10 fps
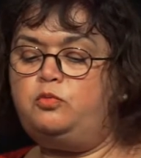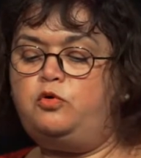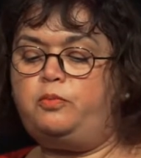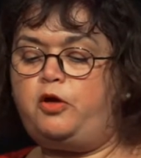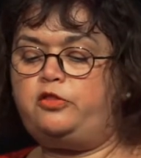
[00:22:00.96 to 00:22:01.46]
to
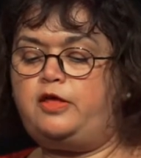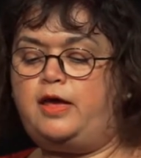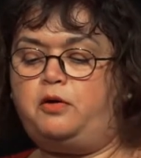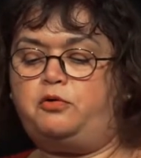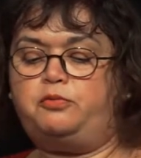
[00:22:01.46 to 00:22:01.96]
walk past a
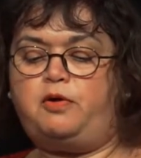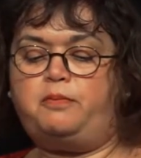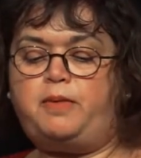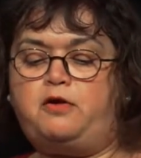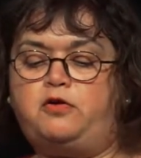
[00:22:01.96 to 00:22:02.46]
house where
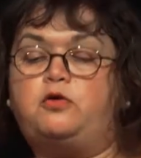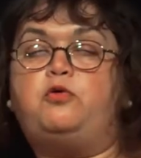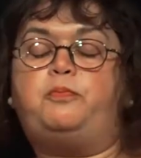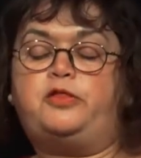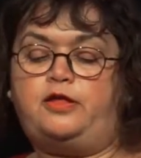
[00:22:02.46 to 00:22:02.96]
a parrot
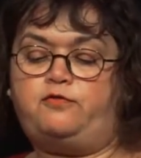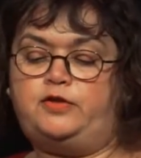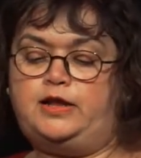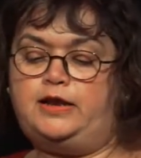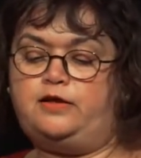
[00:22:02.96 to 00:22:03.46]
called
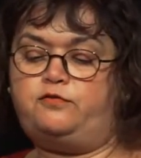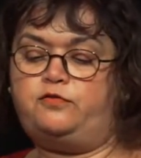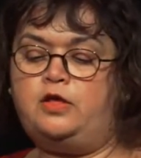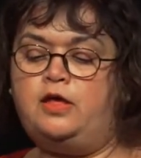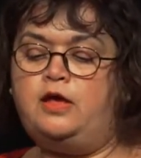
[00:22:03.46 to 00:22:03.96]
Persephone
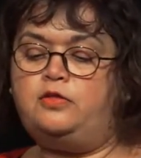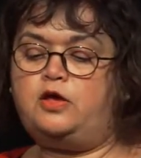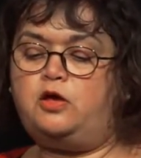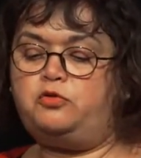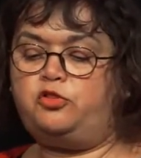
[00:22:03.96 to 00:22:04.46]
lived. The
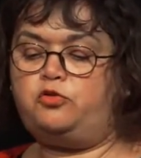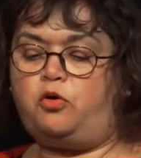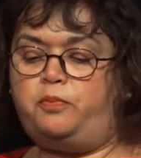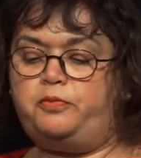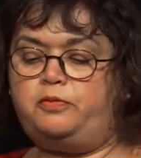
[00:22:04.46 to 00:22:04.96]
girls
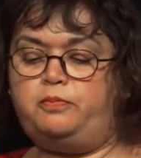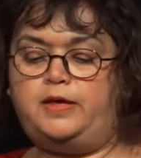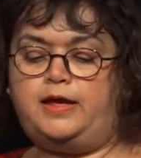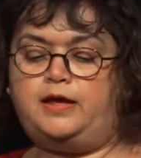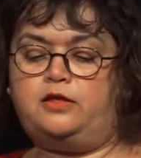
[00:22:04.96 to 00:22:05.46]
stopped and
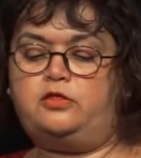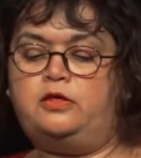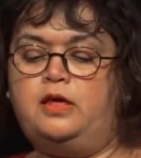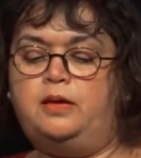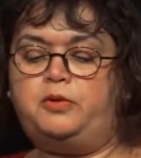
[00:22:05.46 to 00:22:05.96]
peered.
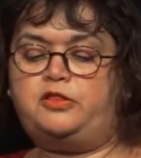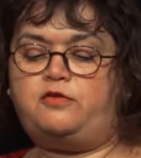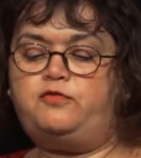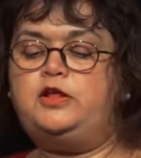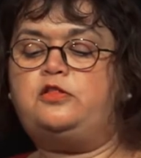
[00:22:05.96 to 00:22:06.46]

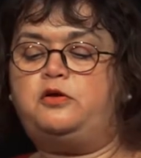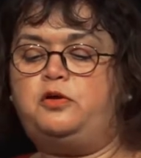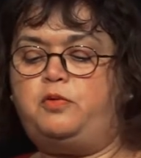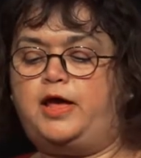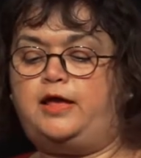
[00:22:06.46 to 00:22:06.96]
Persephone's
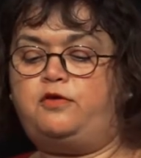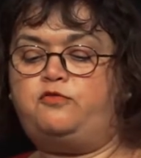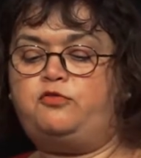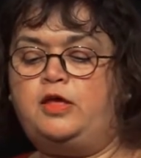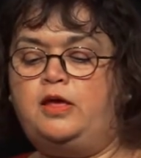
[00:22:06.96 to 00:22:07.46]
owner
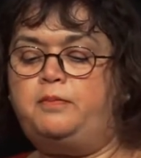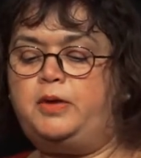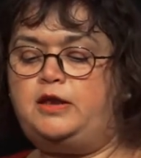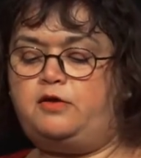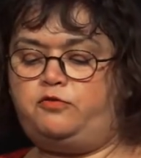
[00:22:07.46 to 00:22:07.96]
waved,
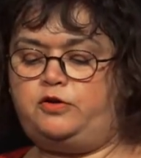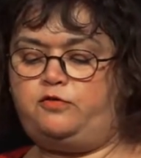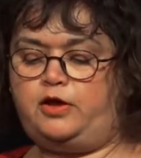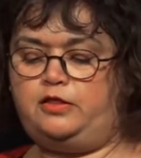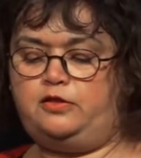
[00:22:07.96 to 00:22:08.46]
but never
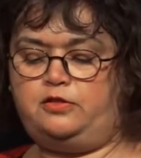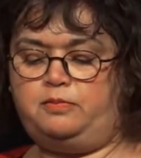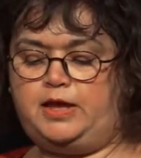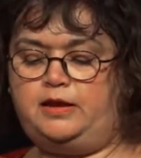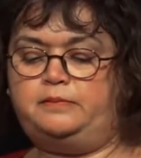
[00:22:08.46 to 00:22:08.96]
invited
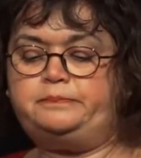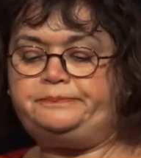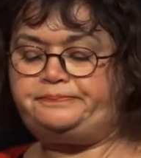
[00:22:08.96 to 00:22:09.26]
them in.